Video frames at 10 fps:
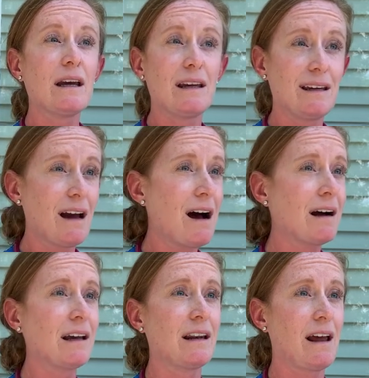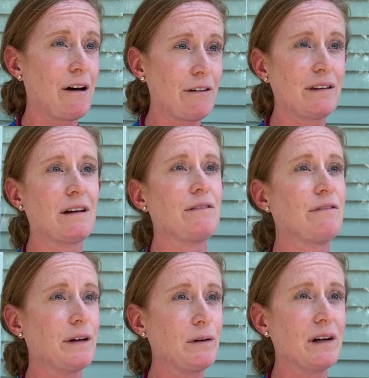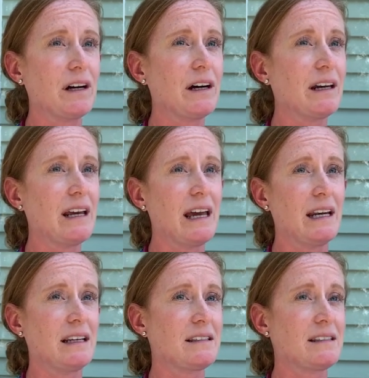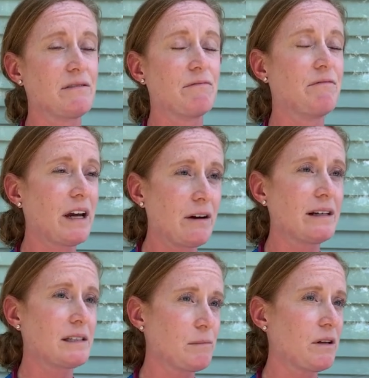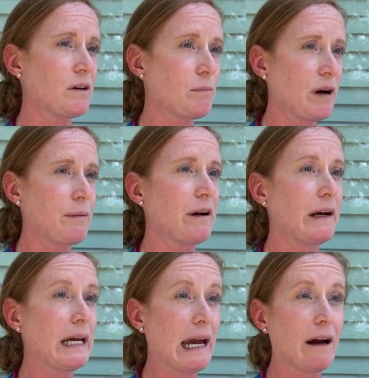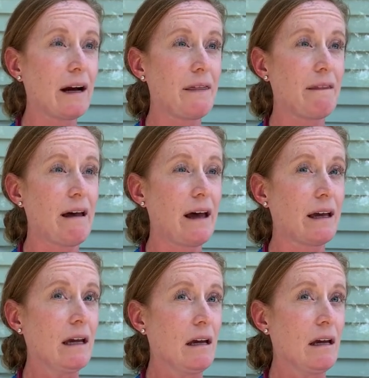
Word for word: young and healthy and feel good and it's very similar to primary care in that